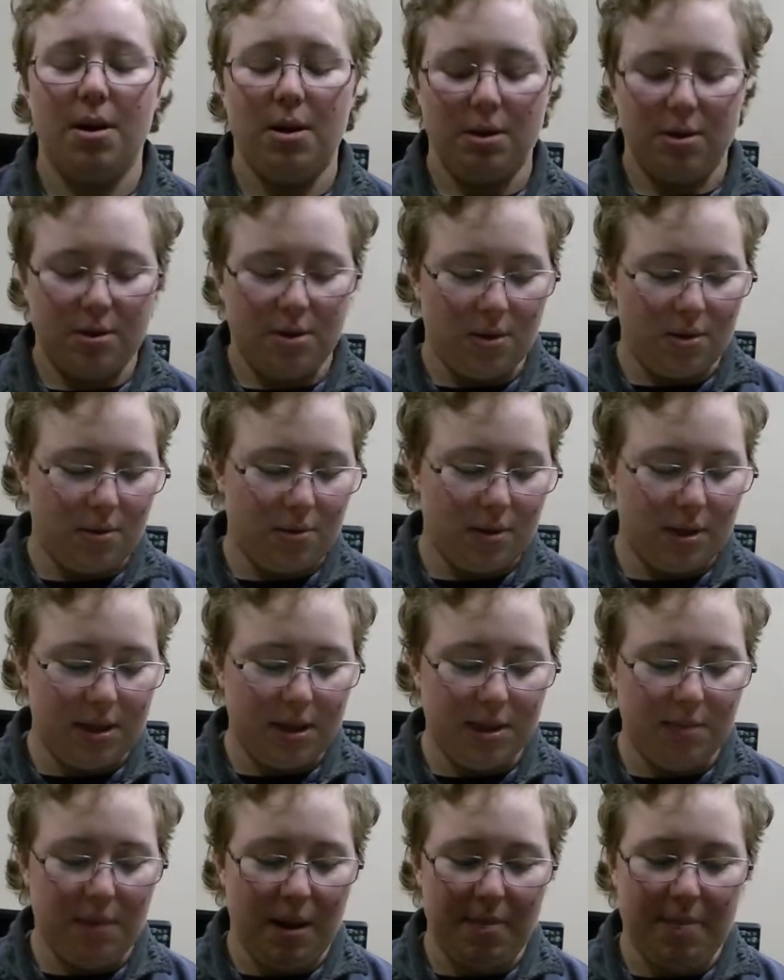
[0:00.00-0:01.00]
So this
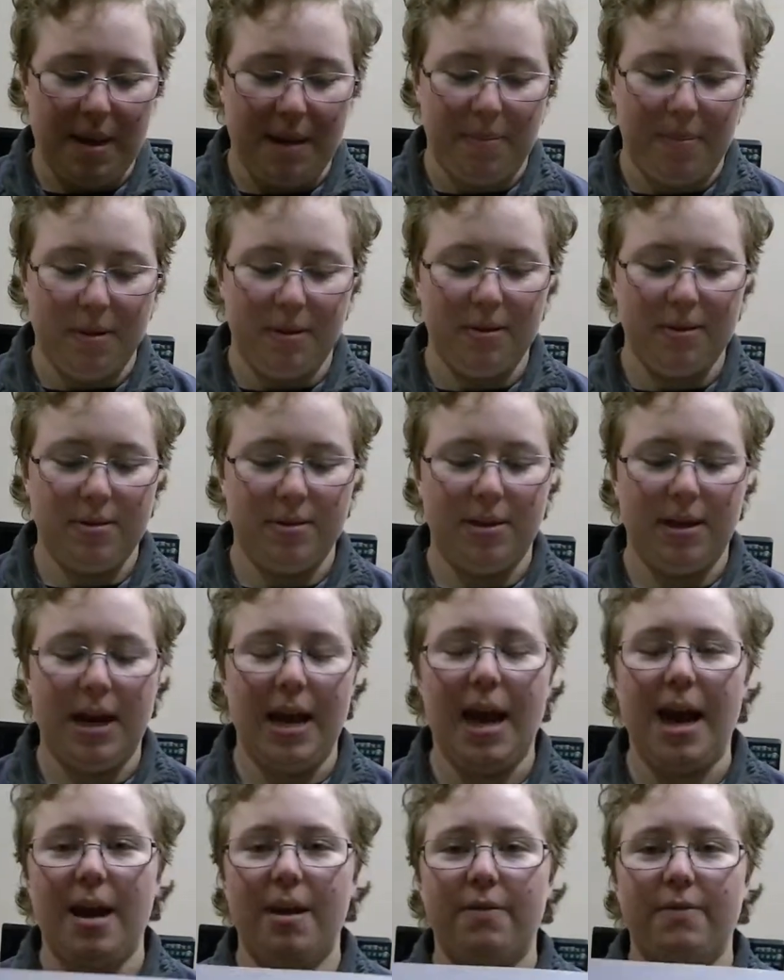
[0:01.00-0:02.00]
is my paper that I
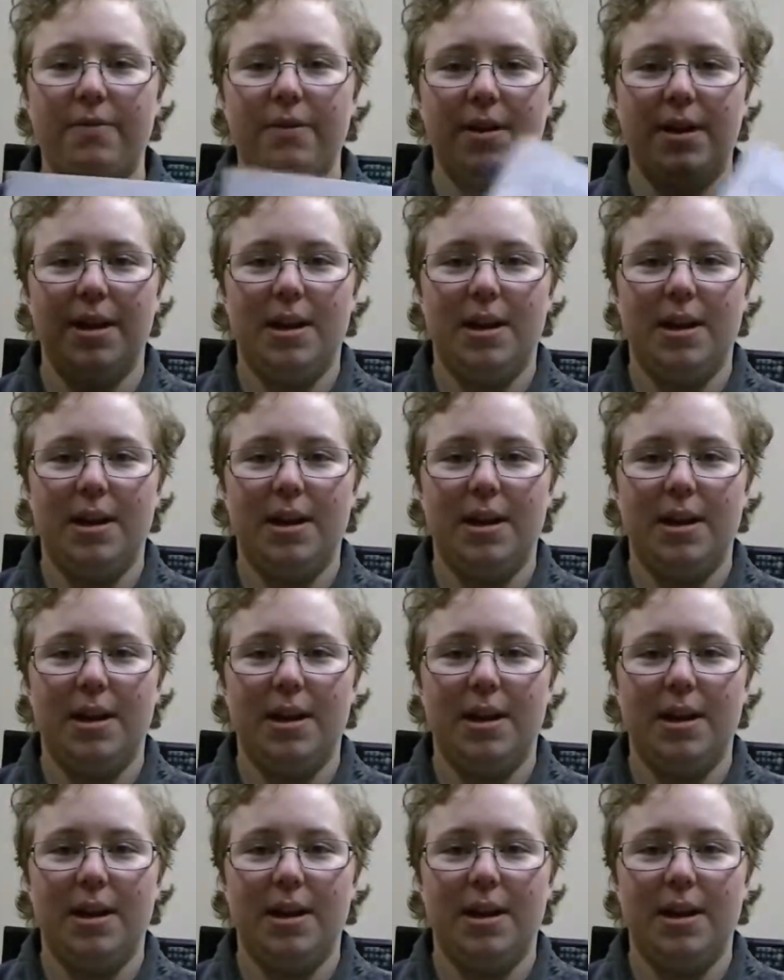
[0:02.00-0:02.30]
have.